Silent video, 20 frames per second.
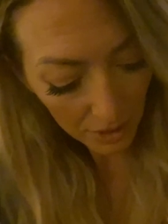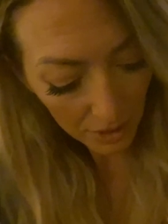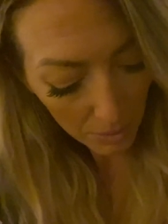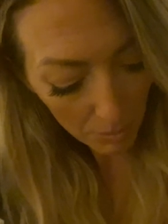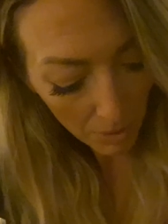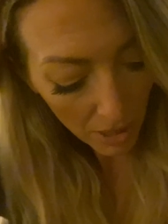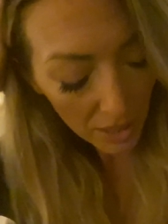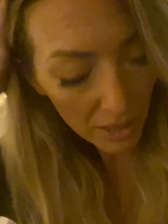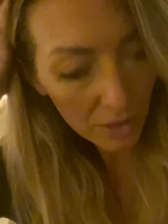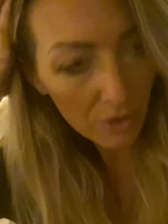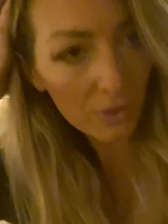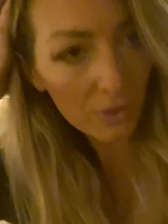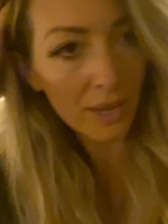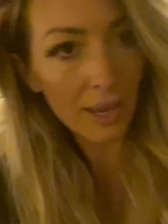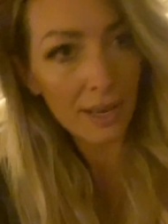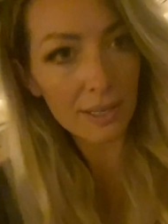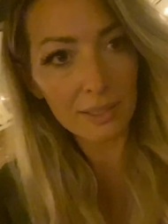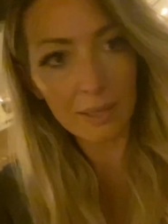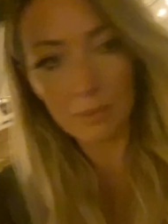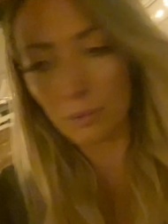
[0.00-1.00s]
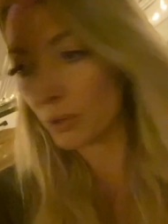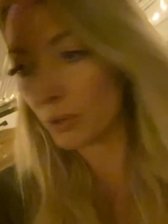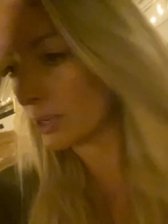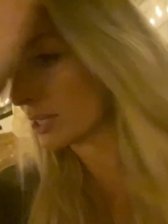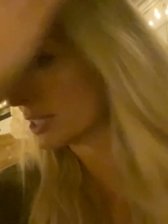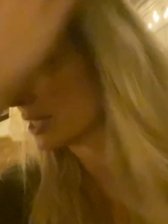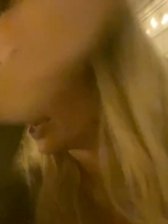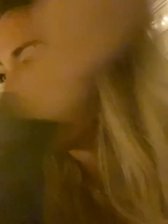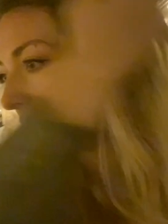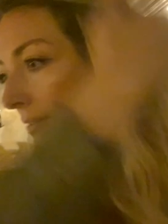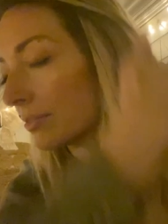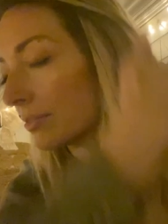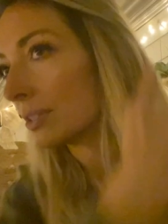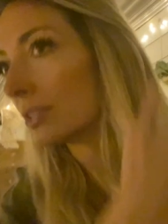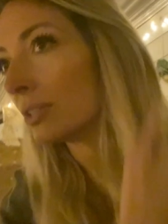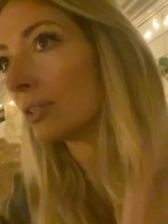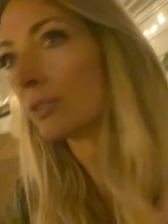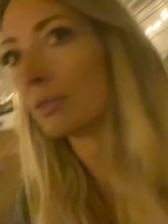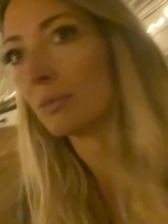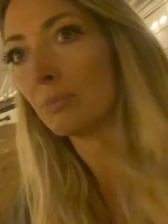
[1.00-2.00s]
Tomorrow, yes, I'm going to have
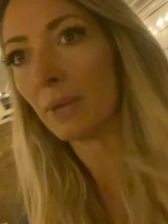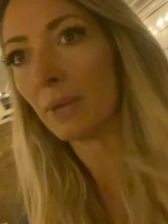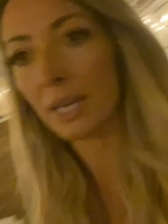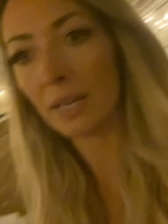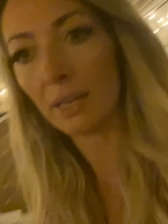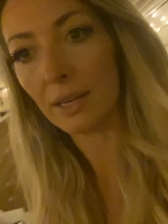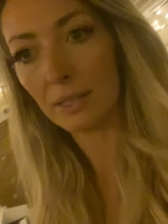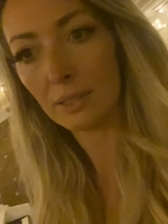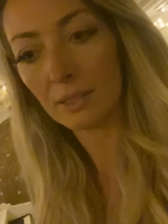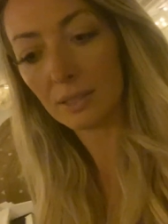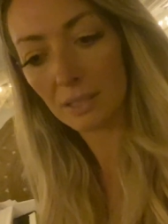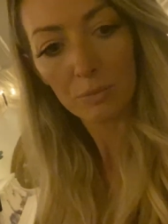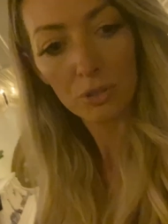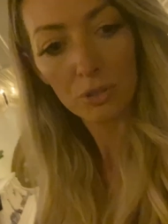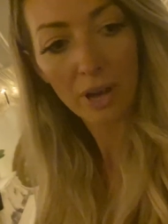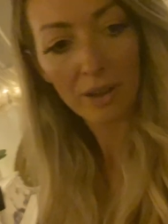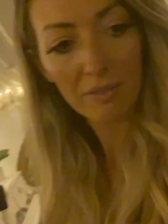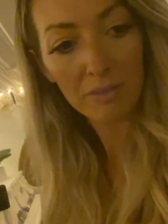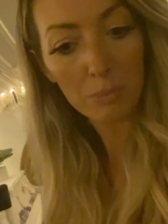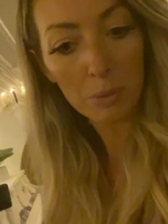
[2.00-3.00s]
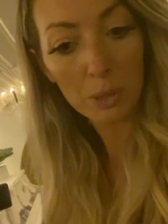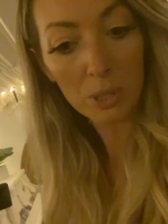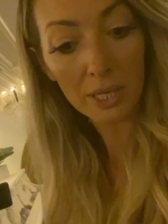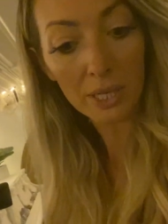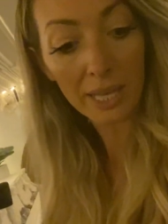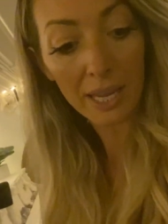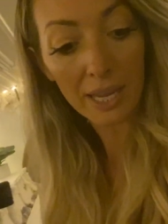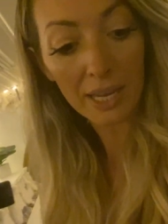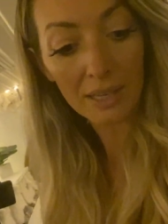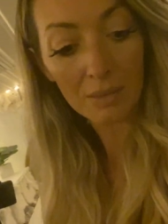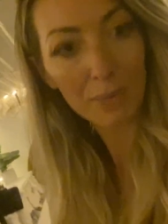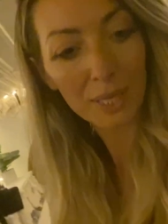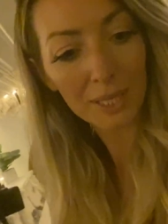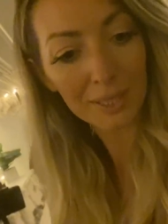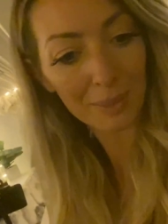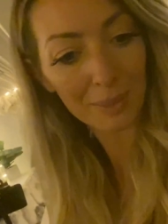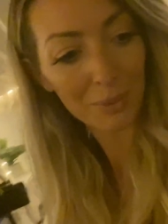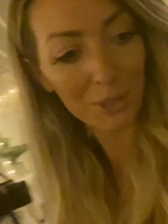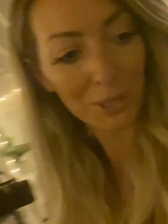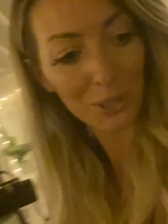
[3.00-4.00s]
to make it drivable again because
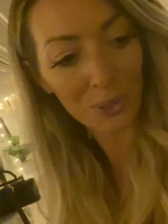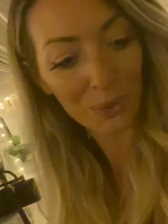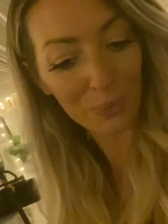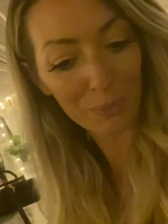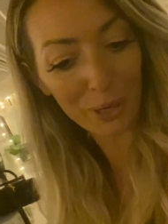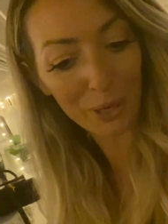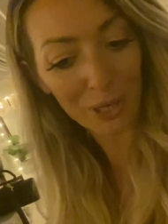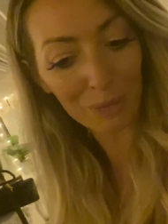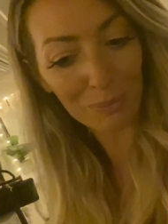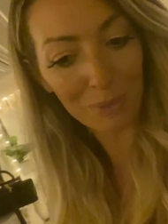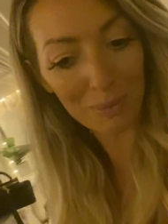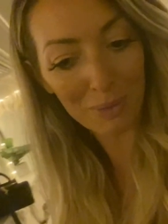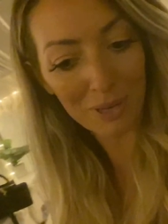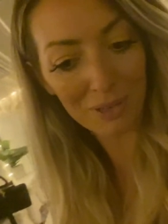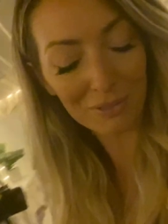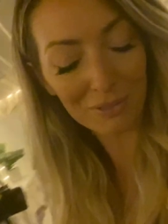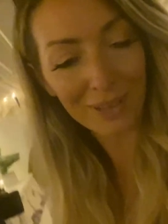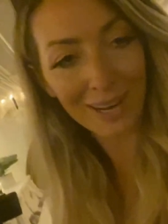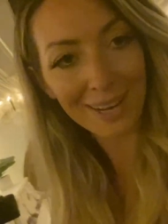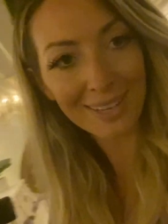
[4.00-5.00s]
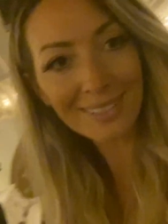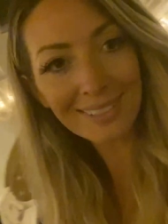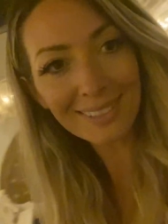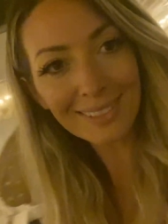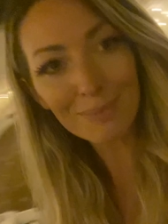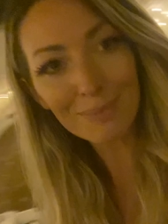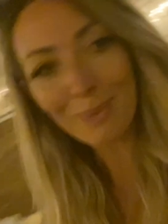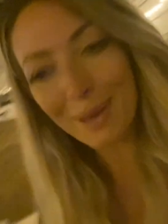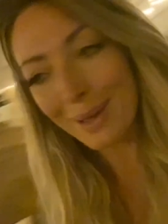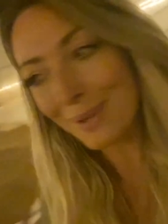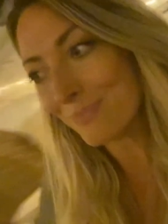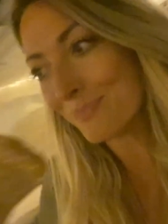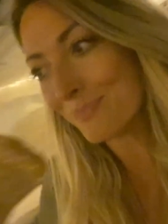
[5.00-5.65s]
I'm gonna go park by my friends, but